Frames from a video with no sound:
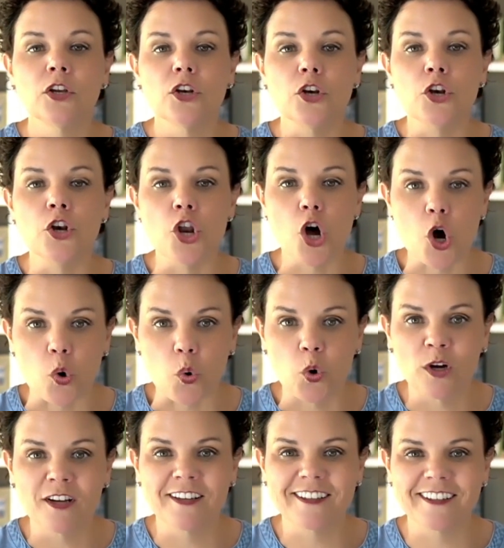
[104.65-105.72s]
no.
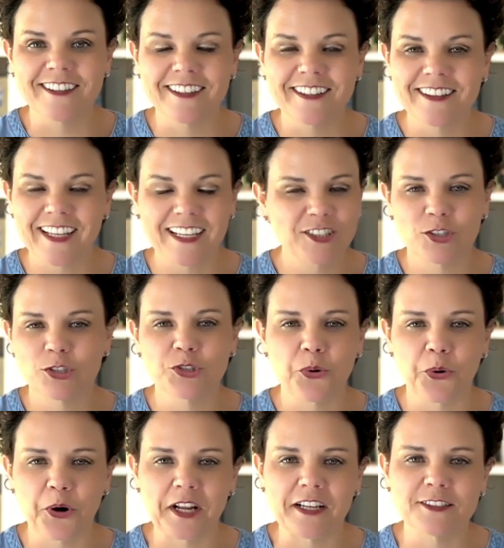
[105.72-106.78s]
That's the
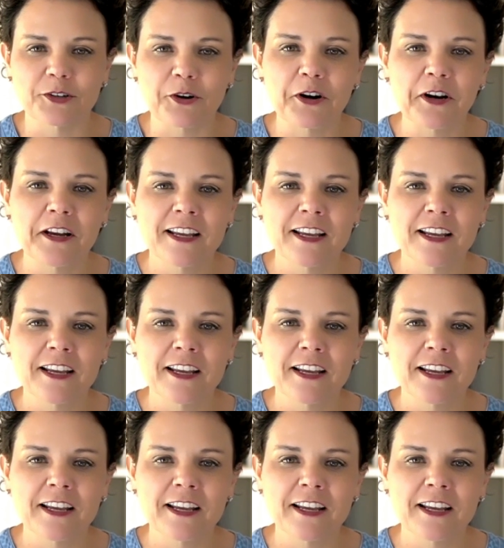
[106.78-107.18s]
short answer.